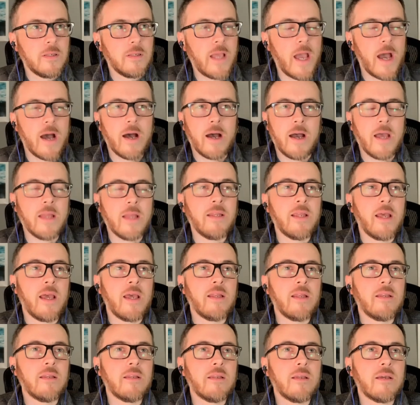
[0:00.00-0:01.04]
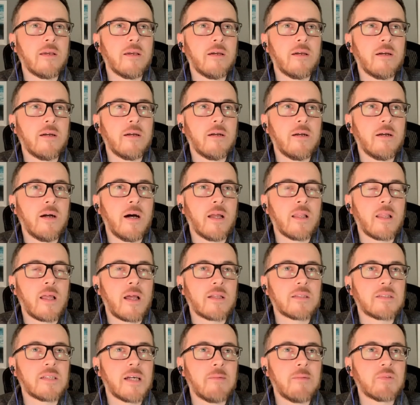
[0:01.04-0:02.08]
yeah, and and a lot of
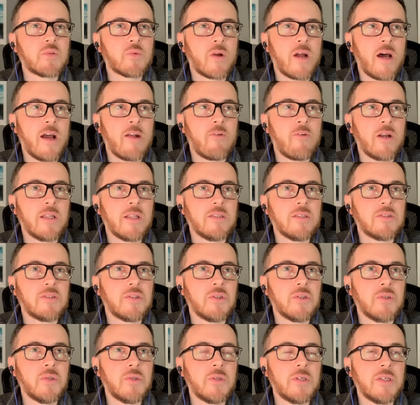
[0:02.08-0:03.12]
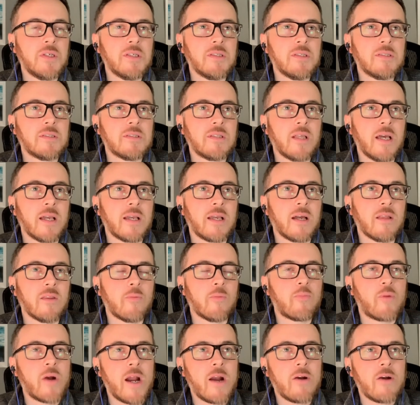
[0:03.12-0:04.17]
times what I run into is like on the
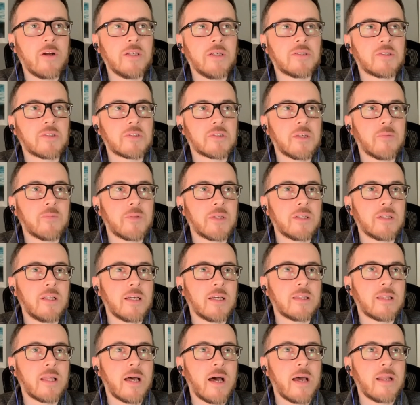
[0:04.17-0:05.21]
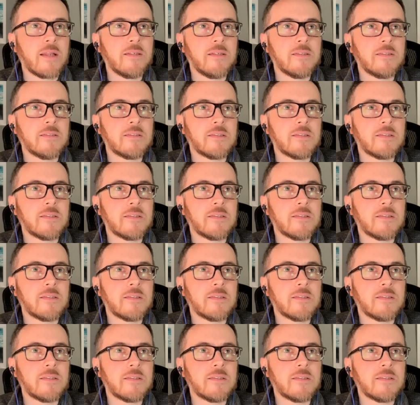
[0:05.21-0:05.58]
prairies or something like that is